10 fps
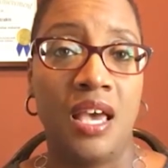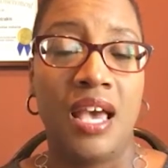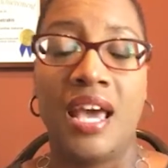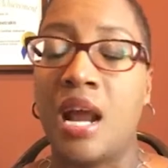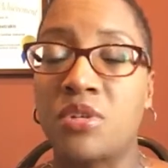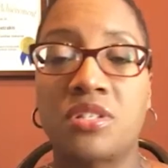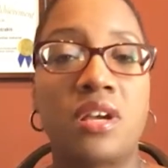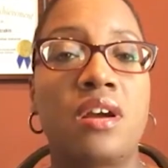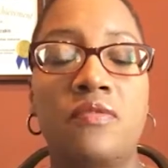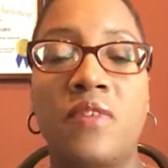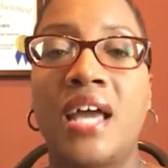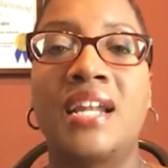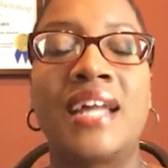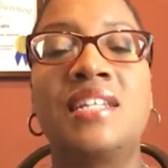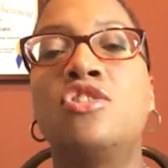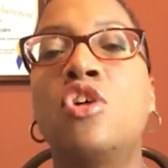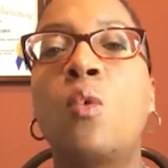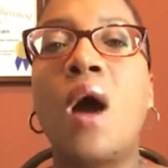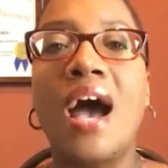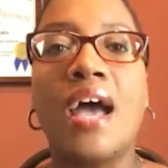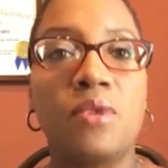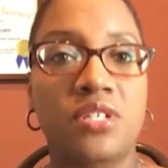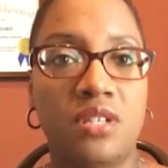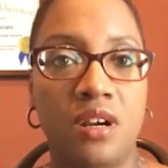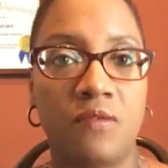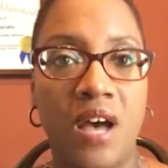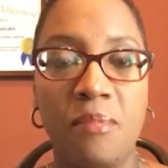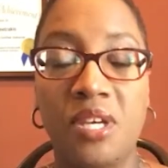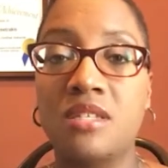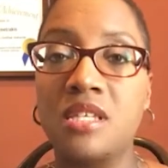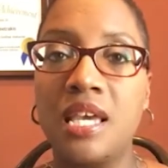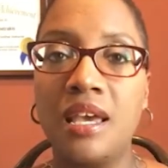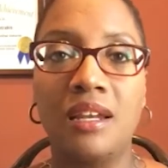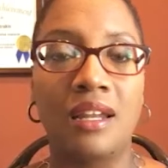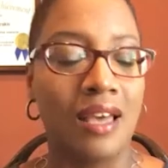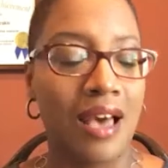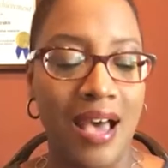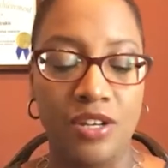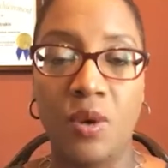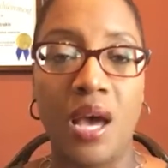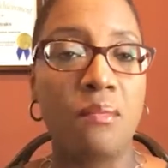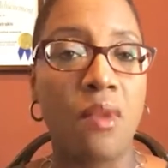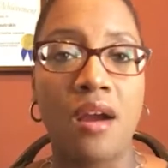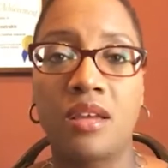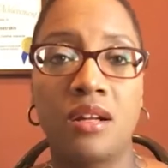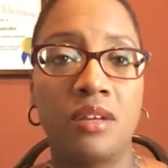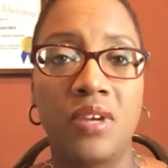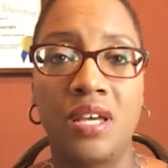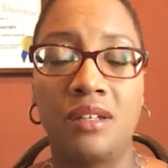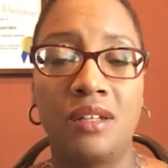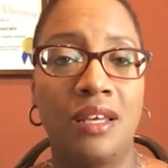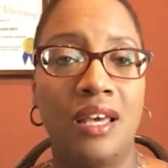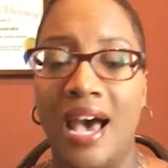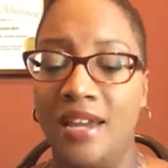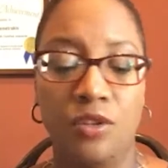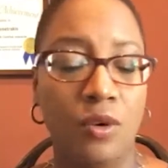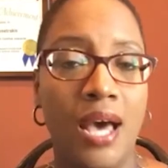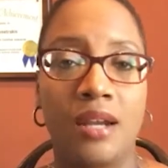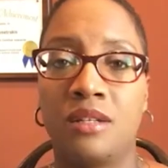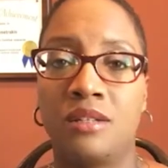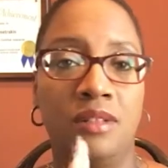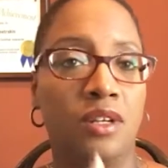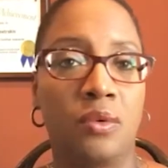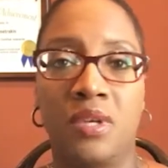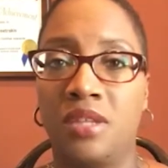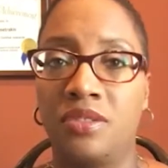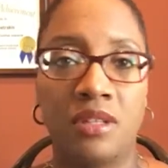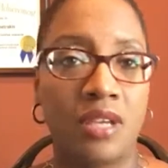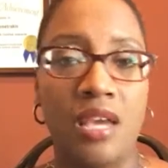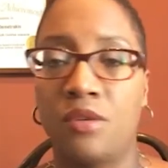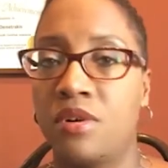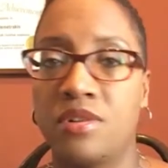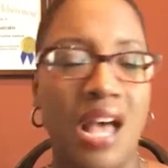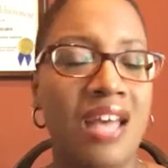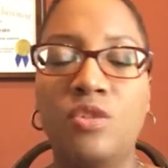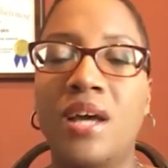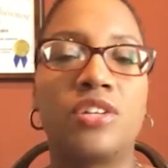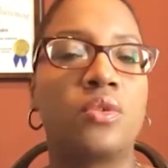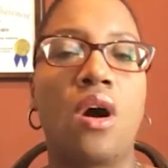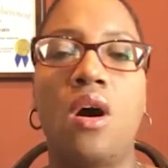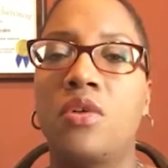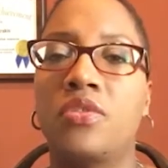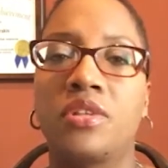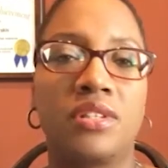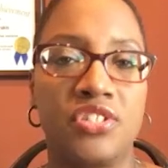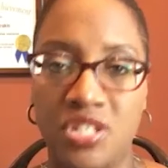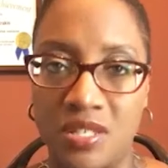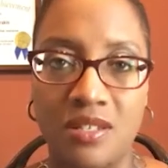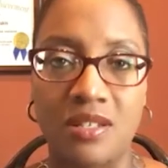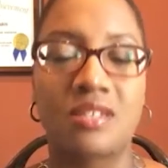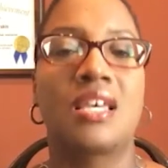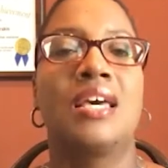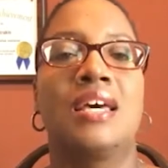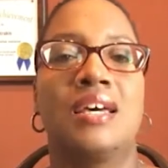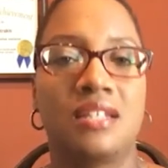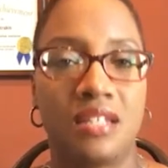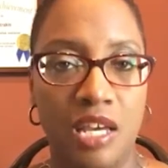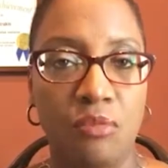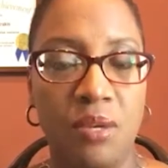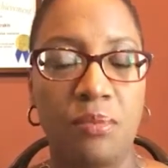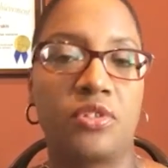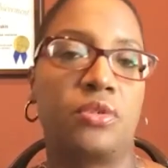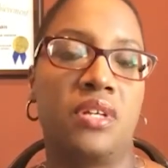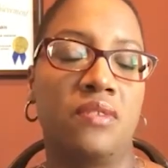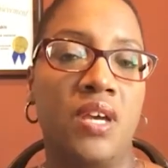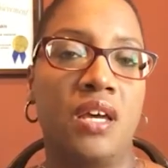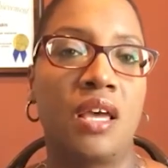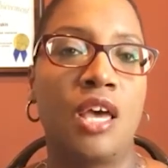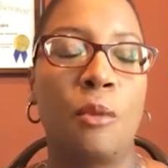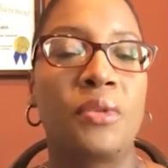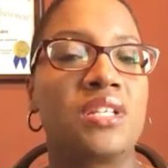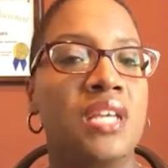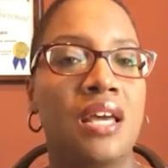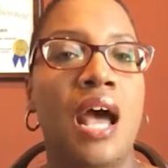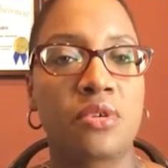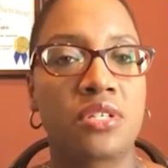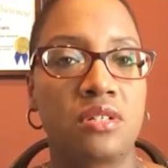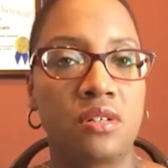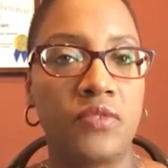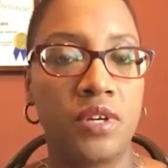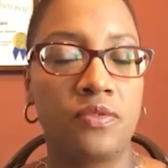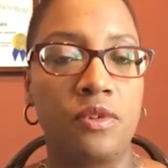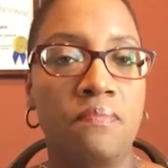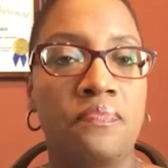And I was terrified, and I didn't know why I was terrified, because again, I knew how to market an event. I knew how to, get the caterers. I knew how to do all the logistics to get people to an event, but yet I was still fearful.